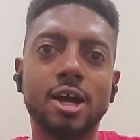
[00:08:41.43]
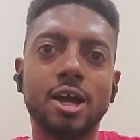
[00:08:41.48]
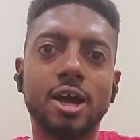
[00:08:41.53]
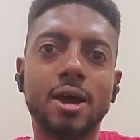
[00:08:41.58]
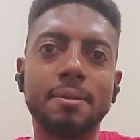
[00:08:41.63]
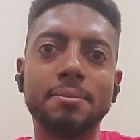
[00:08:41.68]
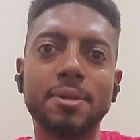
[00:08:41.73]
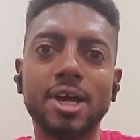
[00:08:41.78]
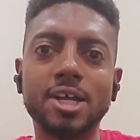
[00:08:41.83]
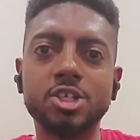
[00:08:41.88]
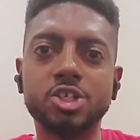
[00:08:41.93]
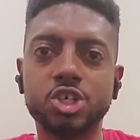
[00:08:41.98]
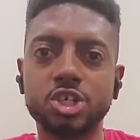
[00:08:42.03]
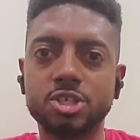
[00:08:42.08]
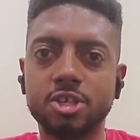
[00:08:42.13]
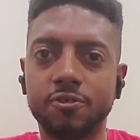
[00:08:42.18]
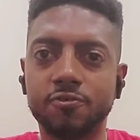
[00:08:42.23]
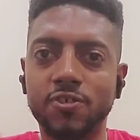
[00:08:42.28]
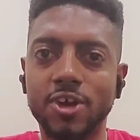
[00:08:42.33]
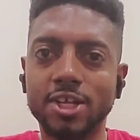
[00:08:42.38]
I'm not
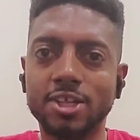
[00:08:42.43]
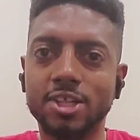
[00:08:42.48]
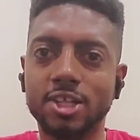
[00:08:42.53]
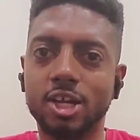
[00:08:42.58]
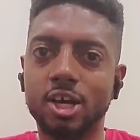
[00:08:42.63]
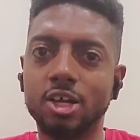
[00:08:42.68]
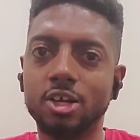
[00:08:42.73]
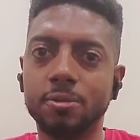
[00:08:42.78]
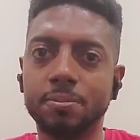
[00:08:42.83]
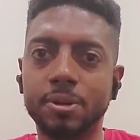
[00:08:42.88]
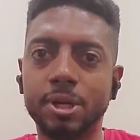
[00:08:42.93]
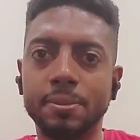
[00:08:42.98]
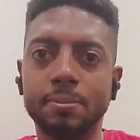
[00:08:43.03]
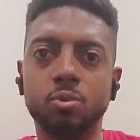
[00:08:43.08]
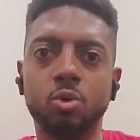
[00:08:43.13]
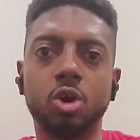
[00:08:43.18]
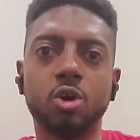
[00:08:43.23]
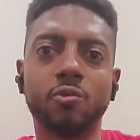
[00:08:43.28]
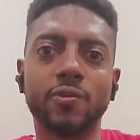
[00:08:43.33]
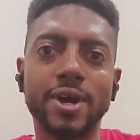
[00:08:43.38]
just affecting other
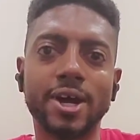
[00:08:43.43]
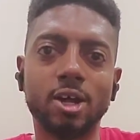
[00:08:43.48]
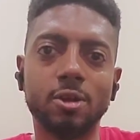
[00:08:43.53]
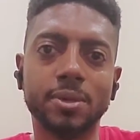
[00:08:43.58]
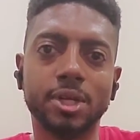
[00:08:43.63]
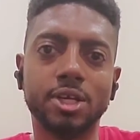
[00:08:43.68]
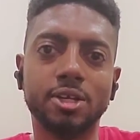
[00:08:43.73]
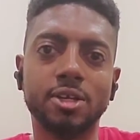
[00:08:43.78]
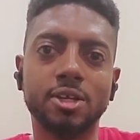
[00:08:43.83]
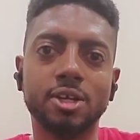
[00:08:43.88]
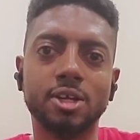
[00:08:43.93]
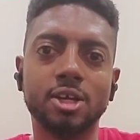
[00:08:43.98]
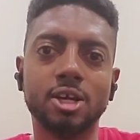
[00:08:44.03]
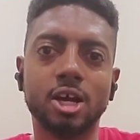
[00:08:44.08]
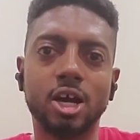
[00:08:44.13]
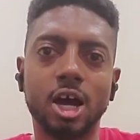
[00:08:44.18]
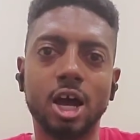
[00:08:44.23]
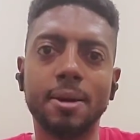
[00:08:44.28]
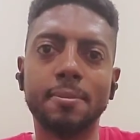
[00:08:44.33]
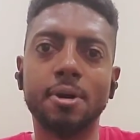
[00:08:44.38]
people around me.
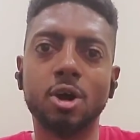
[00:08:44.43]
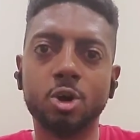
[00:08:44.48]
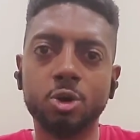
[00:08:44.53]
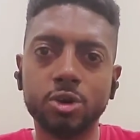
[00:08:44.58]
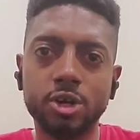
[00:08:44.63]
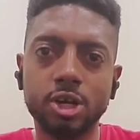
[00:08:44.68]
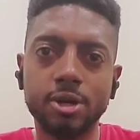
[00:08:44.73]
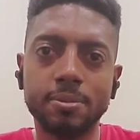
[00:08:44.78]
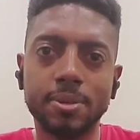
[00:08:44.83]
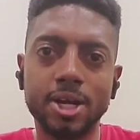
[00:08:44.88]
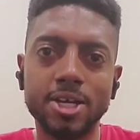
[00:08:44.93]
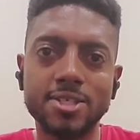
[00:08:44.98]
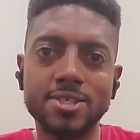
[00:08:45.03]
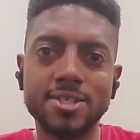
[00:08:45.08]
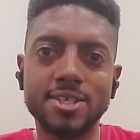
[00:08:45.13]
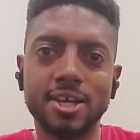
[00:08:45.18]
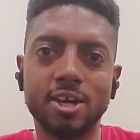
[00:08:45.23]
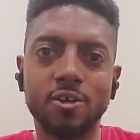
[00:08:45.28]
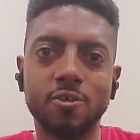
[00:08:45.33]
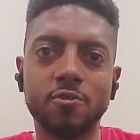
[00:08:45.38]
I'm hurting
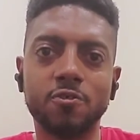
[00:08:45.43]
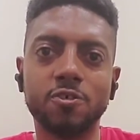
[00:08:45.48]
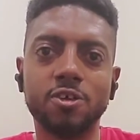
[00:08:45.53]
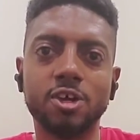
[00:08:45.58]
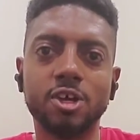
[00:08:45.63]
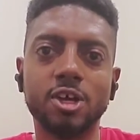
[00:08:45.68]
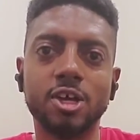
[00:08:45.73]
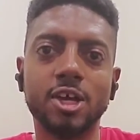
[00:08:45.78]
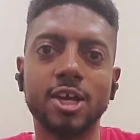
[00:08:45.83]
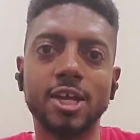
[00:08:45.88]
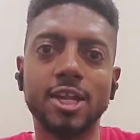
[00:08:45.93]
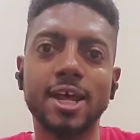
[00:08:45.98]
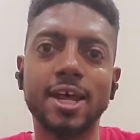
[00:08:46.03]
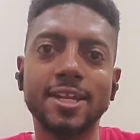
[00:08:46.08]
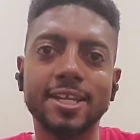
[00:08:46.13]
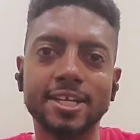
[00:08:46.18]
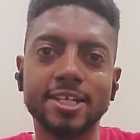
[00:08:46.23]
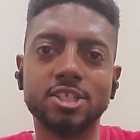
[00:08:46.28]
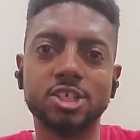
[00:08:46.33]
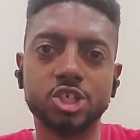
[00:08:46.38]
myself and
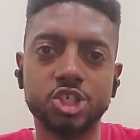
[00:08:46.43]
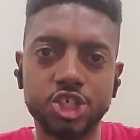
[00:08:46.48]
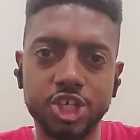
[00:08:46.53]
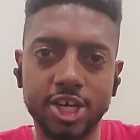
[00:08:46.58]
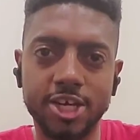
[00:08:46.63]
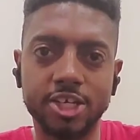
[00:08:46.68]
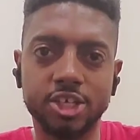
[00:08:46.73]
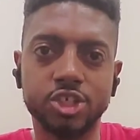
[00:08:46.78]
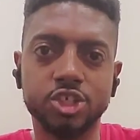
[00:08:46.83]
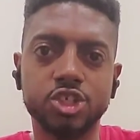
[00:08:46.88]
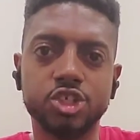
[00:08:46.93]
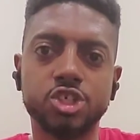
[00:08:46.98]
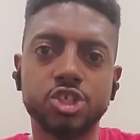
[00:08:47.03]
I need to change.